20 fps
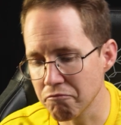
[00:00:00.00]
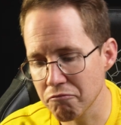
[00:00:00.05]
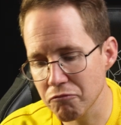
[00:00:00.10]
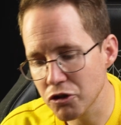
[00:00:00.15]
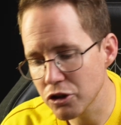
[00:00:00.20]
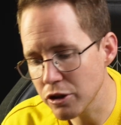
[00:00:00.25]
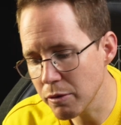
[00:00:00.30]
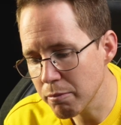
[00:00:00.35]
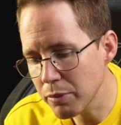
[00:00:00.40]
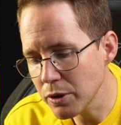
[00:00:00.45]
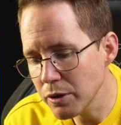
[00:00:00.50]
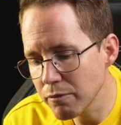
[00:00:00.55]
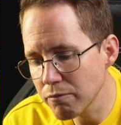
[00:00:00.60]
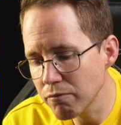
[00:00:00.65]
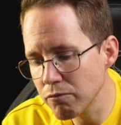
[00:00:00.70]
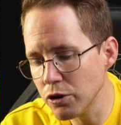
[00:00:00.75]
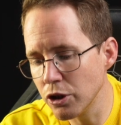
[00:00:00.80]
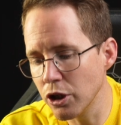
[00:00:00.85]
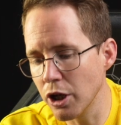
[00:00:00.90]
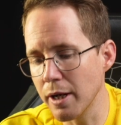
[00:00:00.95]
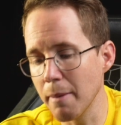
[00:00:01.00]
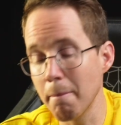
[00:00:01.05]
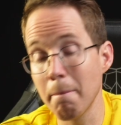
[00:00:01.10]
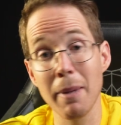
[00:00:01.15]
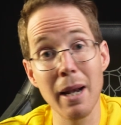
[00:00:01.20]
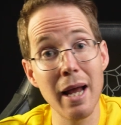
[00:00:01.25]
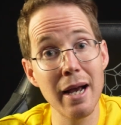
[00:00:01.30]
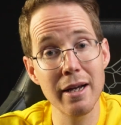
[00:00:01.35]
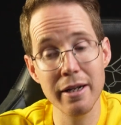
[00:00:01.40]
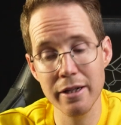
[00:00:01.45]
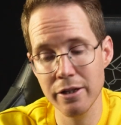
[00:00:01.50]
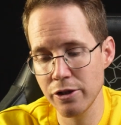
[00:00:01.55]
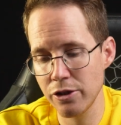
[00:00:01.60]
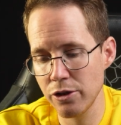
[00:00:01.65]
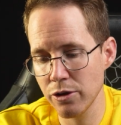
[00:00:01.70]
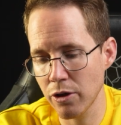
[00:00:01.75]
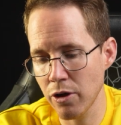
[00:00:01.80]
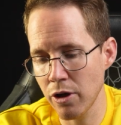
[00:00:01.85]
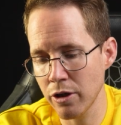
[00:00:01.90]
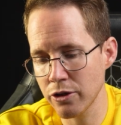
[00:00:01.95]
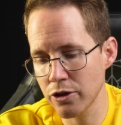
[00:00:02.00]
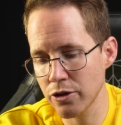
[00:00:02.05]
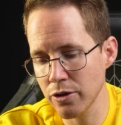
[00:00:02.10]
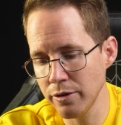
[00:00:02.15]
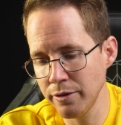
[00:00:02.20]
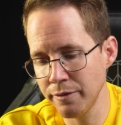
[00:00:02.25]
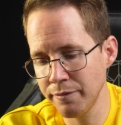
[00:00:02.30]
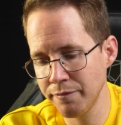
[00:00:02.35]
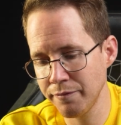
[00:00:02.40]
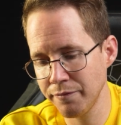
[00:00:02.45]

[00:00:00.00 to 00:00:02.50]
Simple, you're gonna plug it into your console.